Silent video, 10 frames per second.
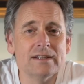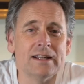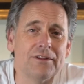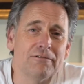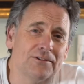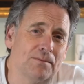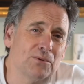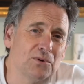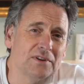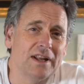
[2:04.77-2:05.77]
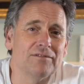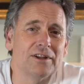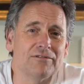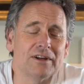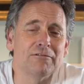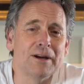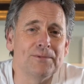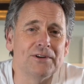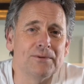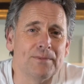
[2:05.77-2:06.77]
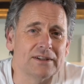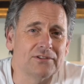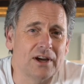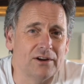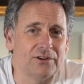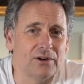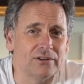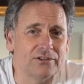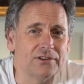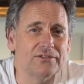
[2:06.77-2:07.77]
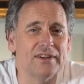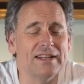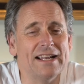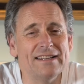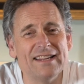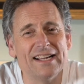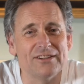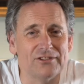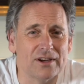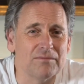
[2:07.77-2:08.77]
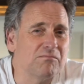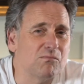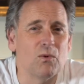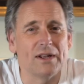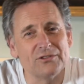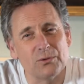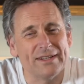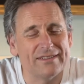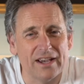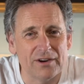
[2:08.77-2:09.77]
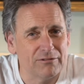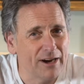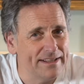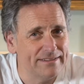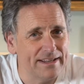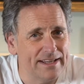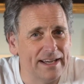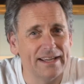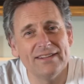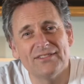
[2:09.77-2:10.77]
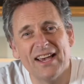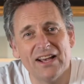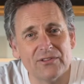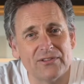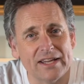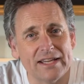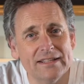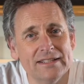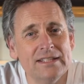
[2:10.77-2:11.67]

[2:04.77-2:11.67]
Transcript: Now, there is a broad level of agreement amongst cardiologists that anything under 120 over 80 is healthy,